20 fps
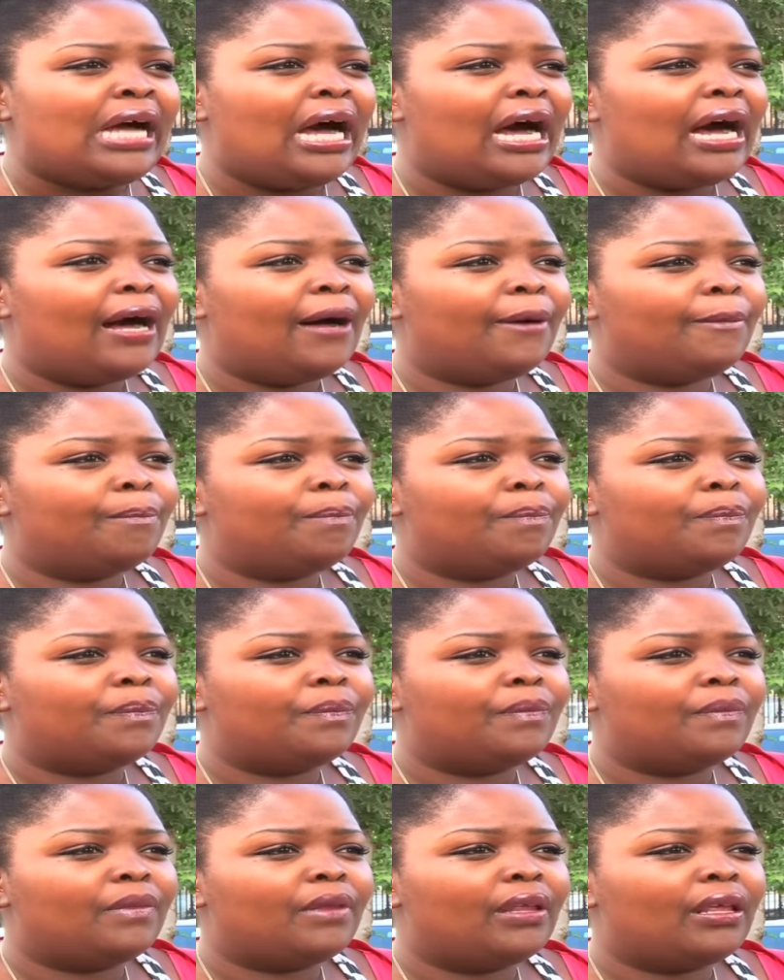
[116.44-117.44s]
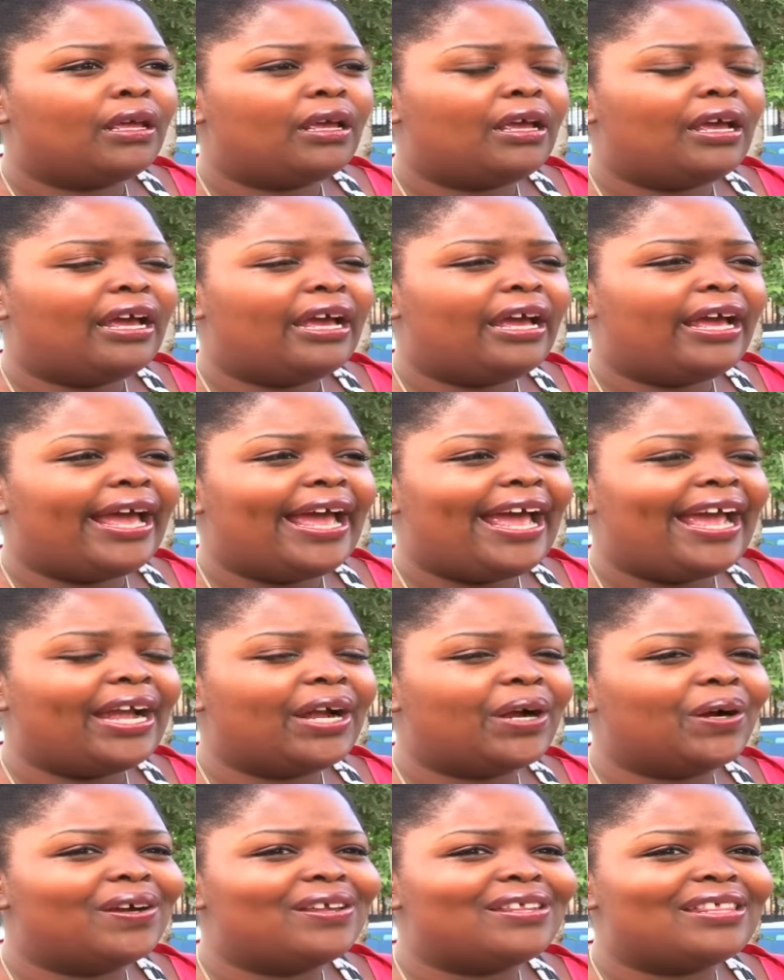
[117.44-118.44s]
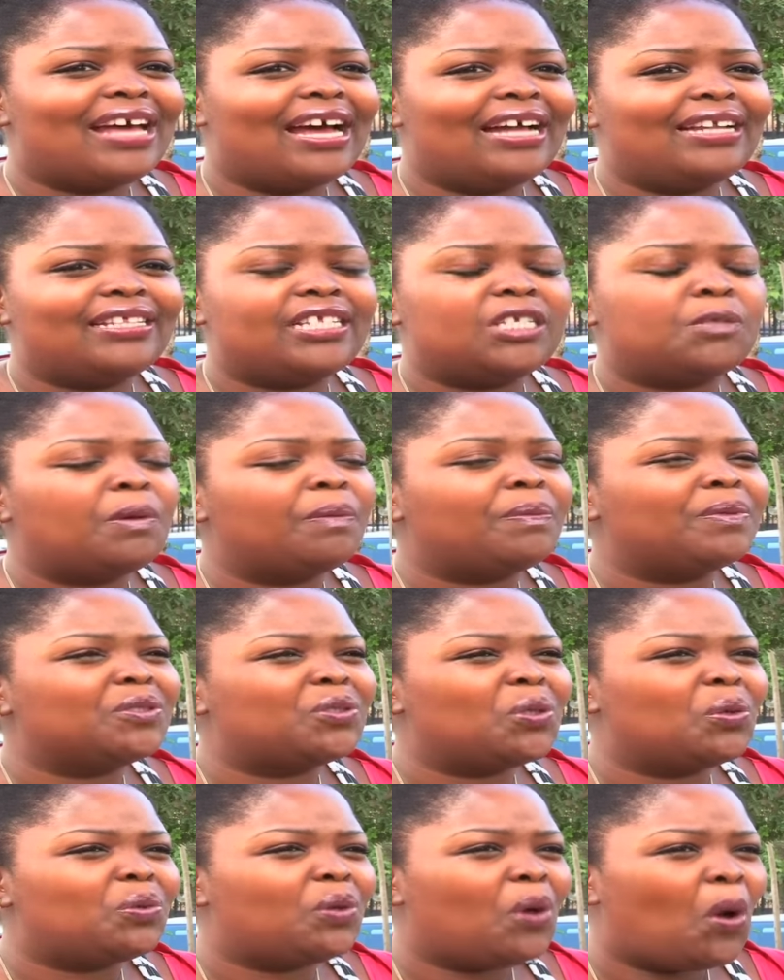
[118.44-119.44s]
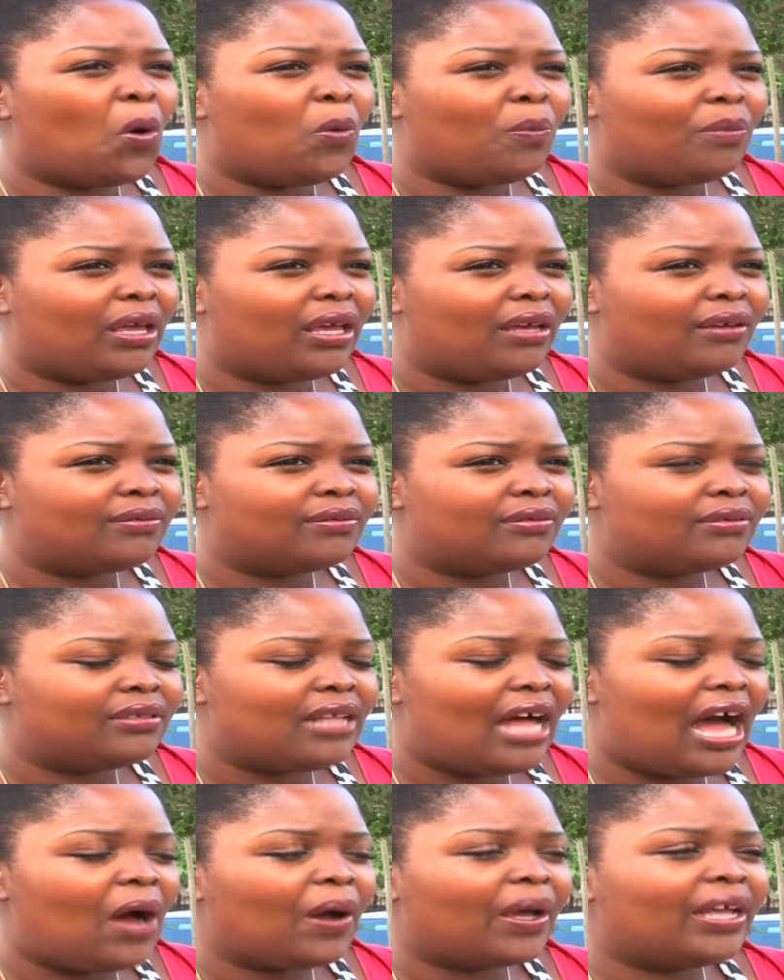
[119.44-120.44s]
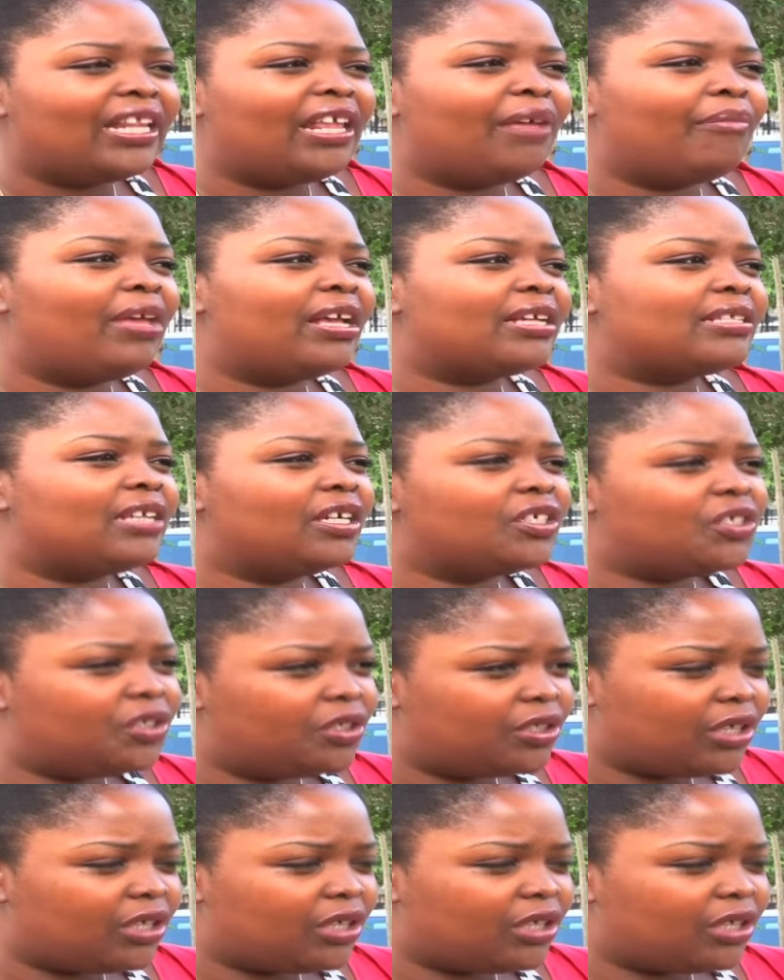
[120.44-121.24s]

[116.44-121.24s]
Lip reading: Anger that these people don't know me. How can they make such